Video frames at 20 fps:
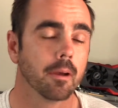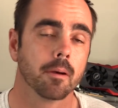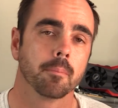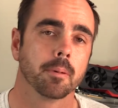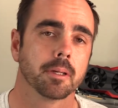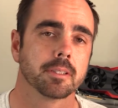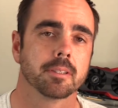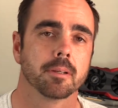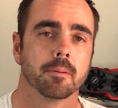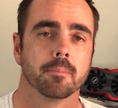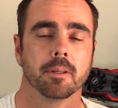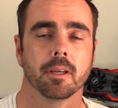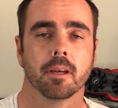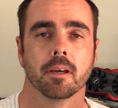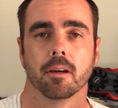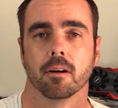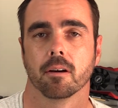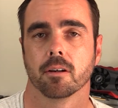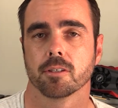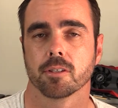But
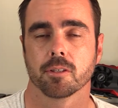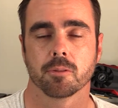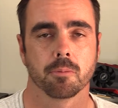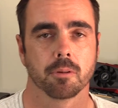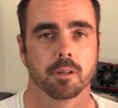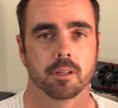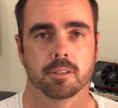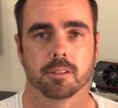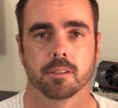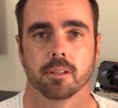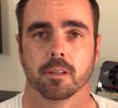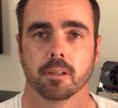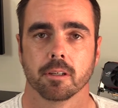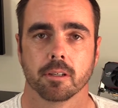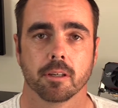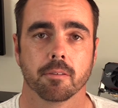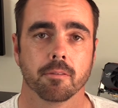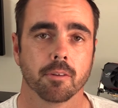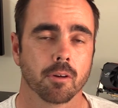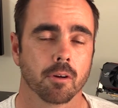yeah, I just wanted
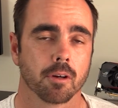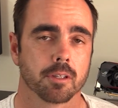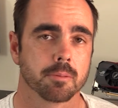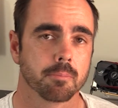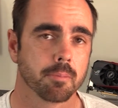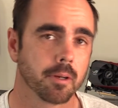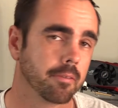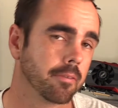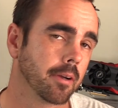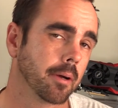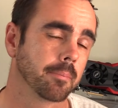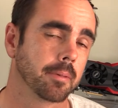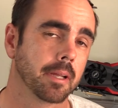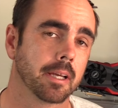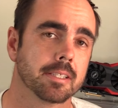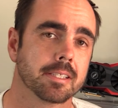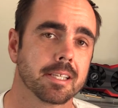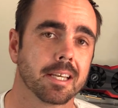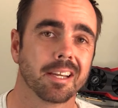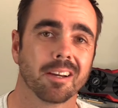to give you guys a brief
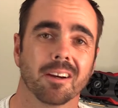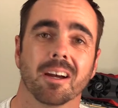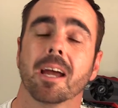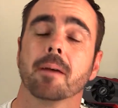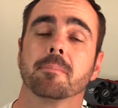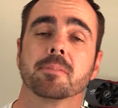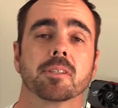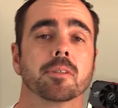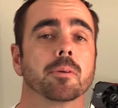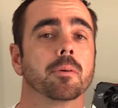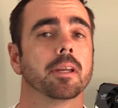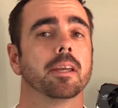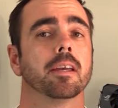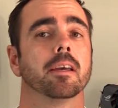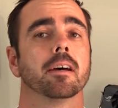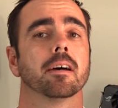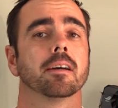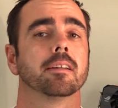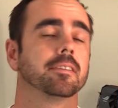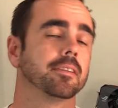update, say I am still
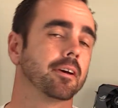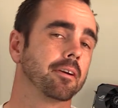here,